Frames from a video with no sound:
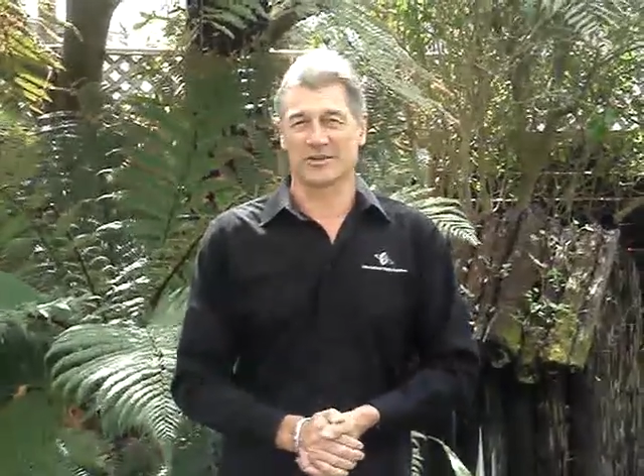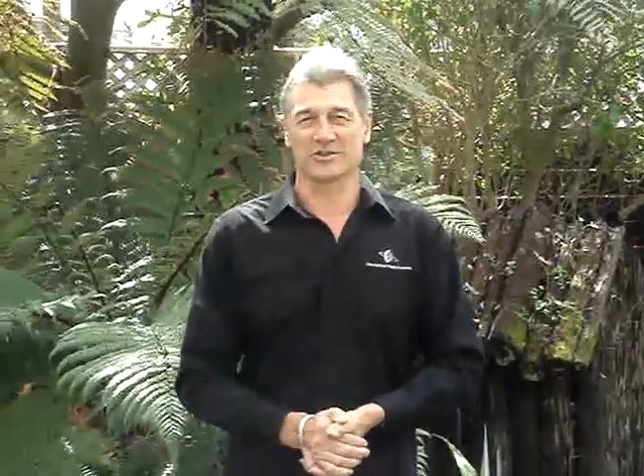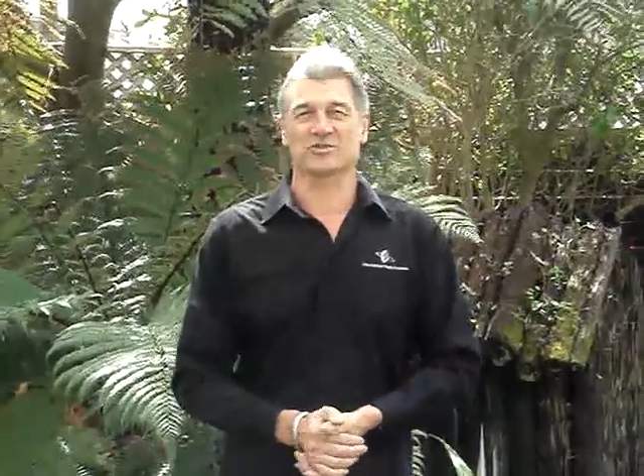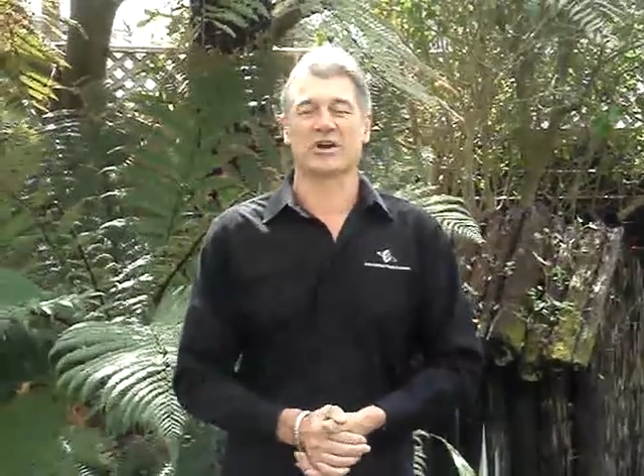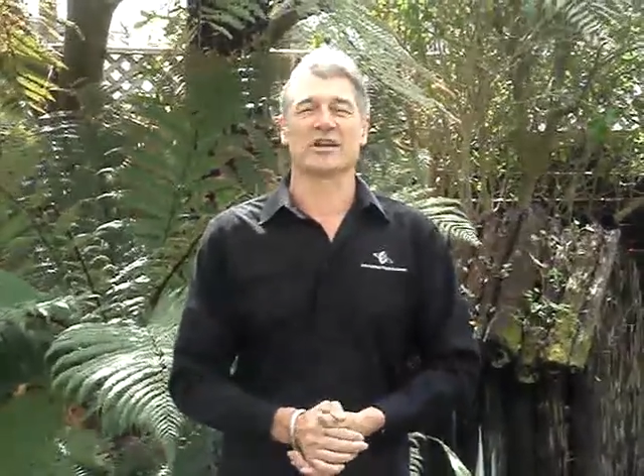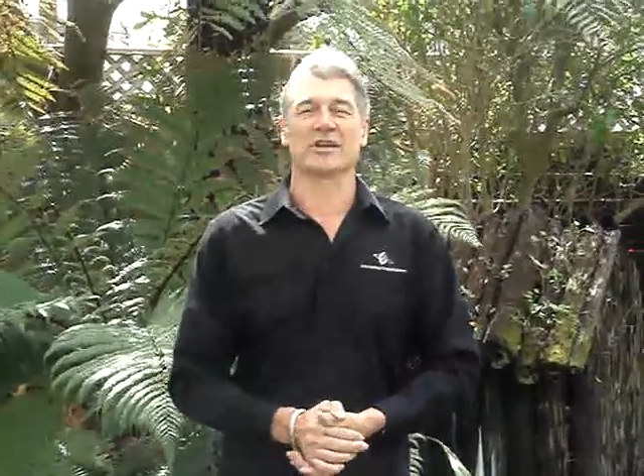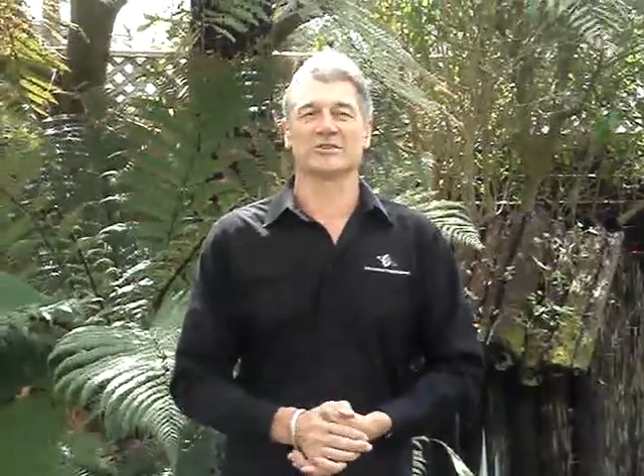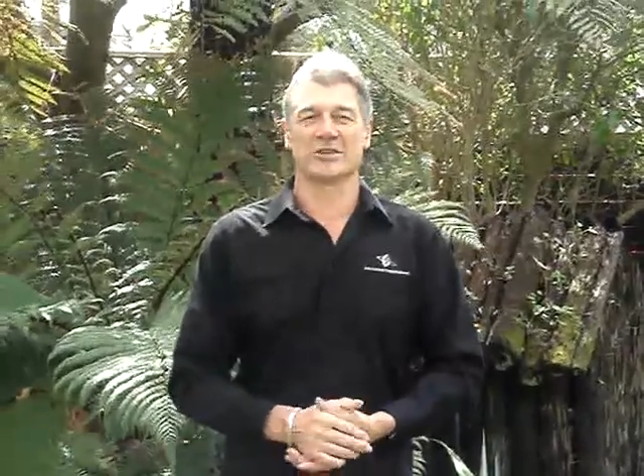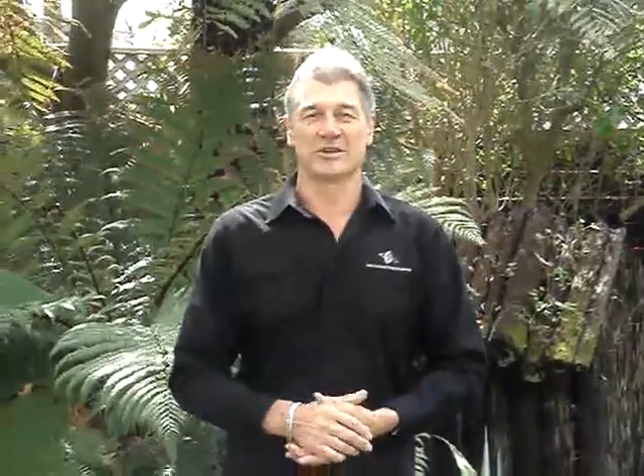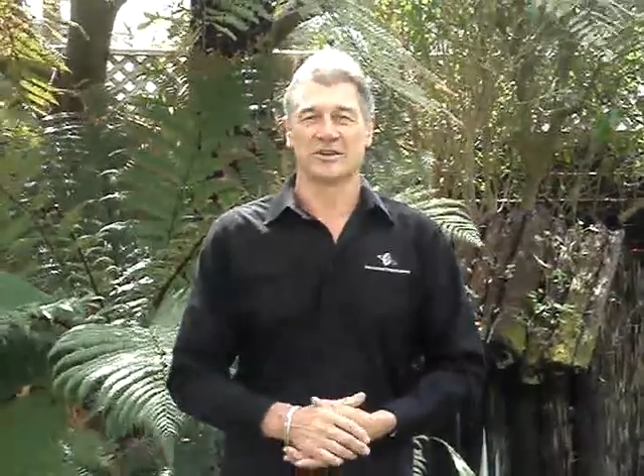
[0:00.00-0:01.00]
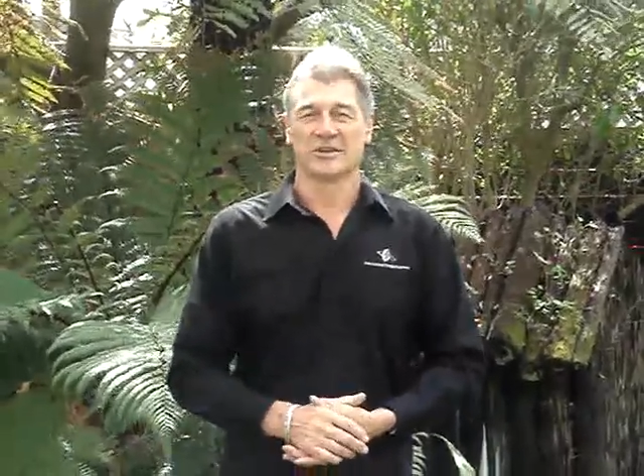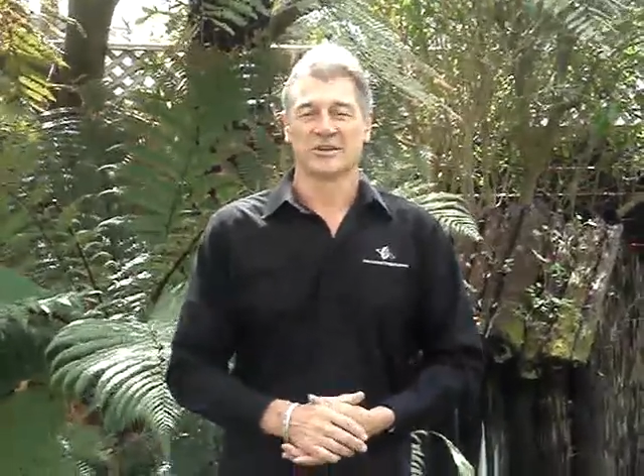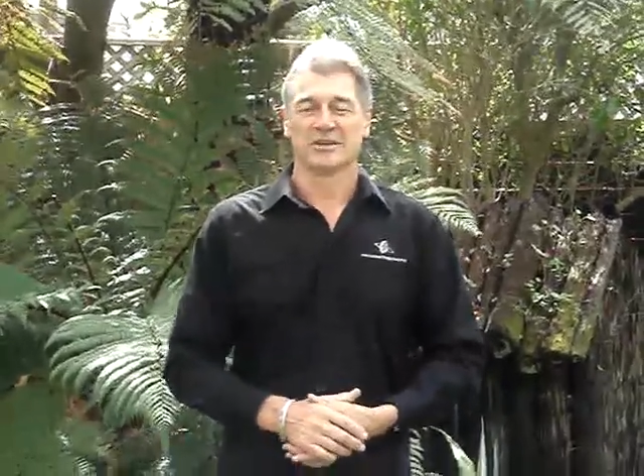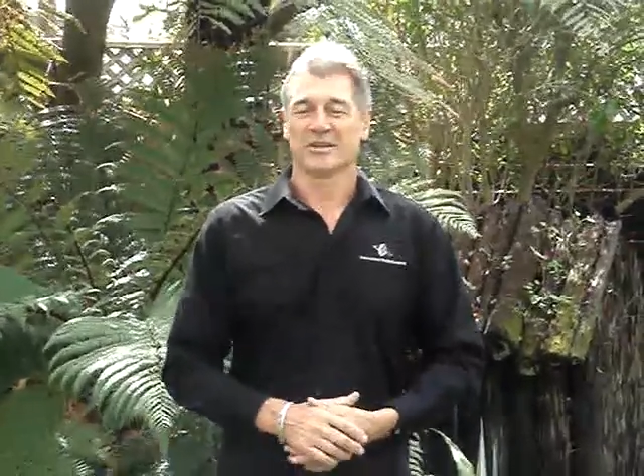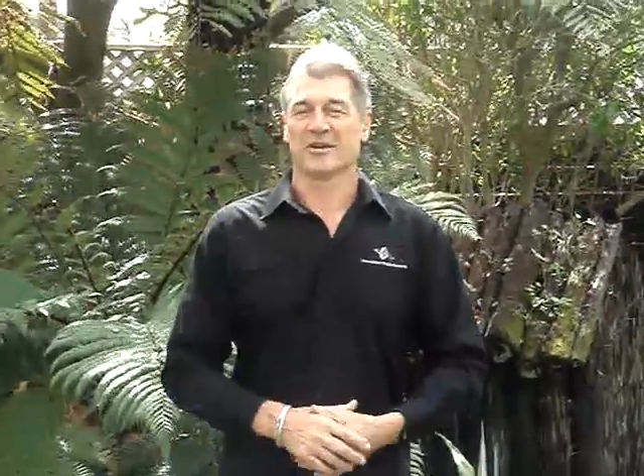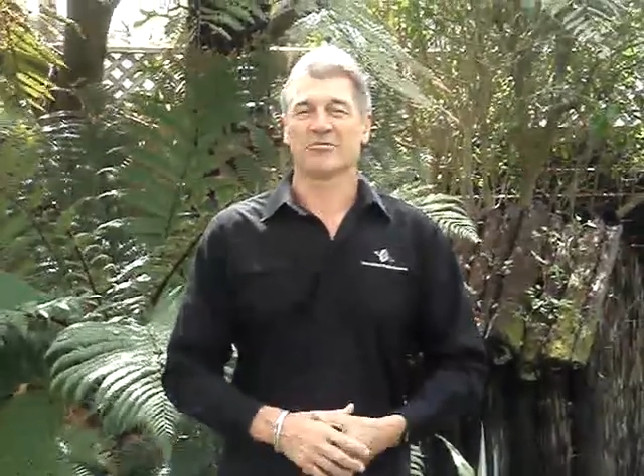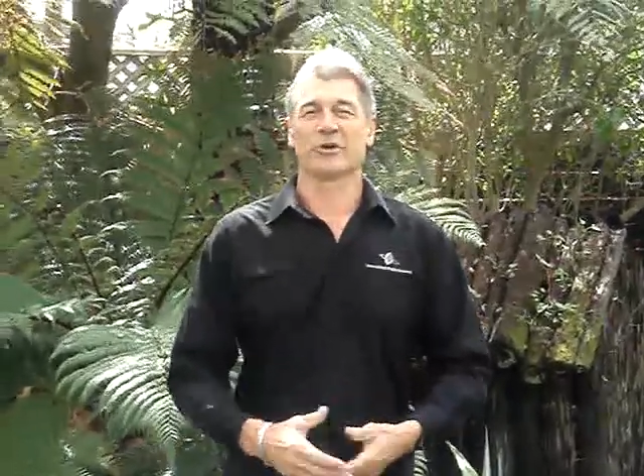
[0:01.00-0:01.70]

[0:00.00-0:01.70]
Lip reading: The Australians are, you know,